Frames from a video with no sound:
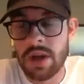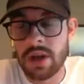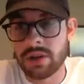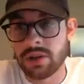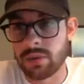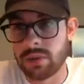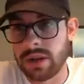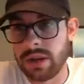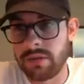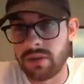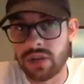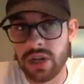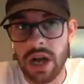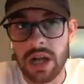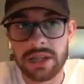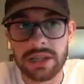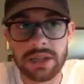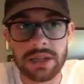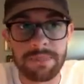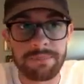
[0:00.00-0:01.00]
So David
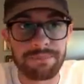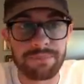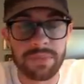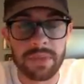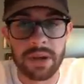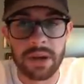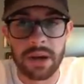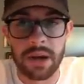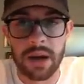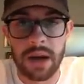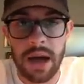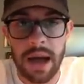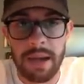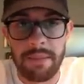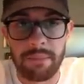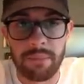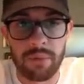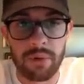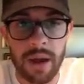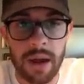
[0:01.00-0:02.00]
Johnson,
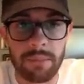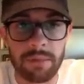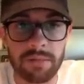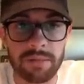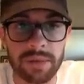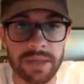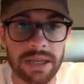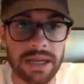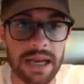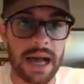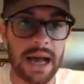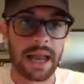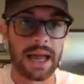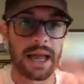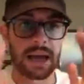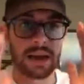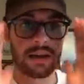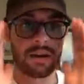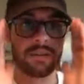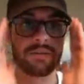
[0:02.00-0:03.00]
I'm probably not
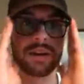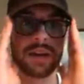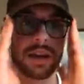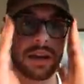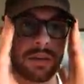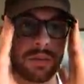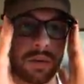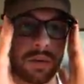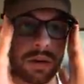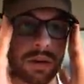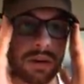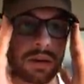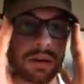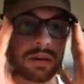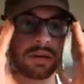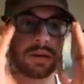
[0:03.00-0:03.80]
handcuffing anyone.